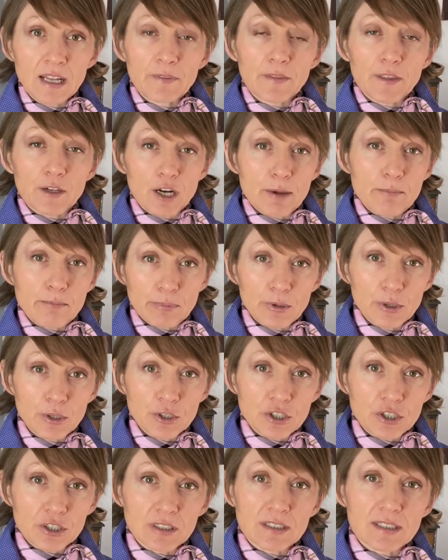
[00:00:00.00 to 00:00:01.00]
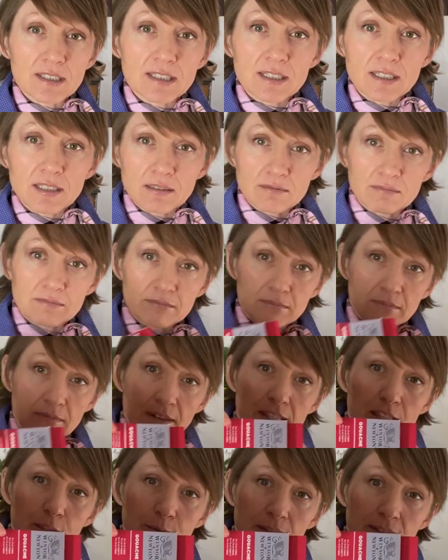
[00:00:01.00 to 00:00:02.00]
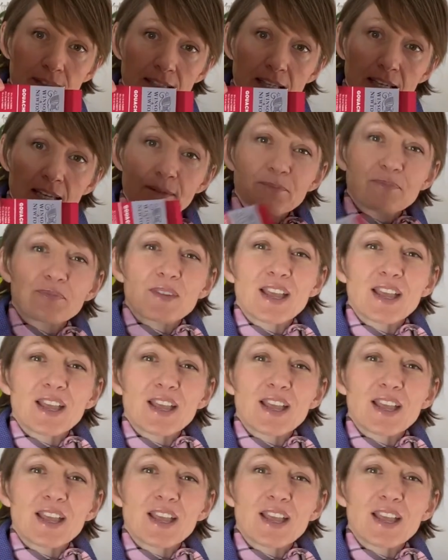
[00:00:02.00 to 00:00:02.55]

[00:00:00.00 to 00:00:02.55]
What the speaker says: that I purchased, these ones here,